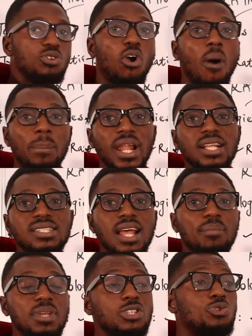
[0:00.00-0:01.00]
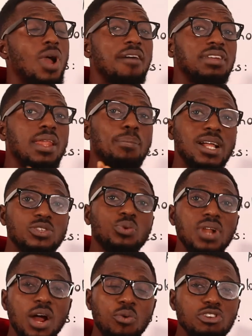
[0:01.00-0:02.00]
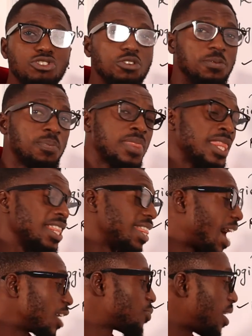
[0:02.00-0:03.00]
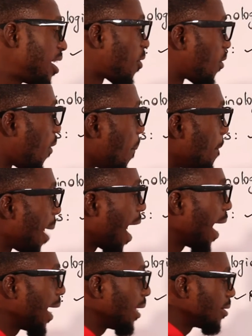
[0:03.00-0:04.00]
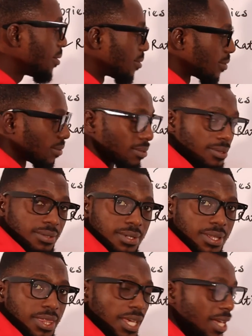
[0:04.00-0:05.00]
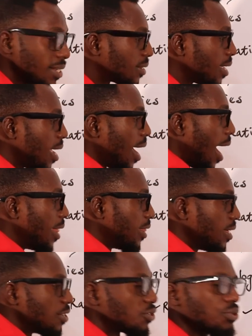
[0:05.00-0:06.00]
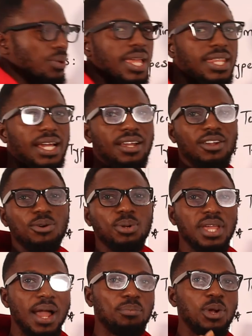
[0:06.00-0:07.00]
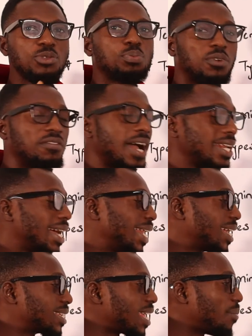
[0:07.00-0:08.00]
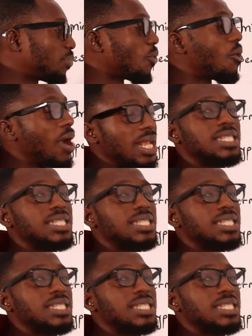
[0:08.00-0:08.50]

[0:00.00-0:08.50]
Now, complex now means you're having a particular question that actually combine this and this together. Okay, I'm going to provide an example or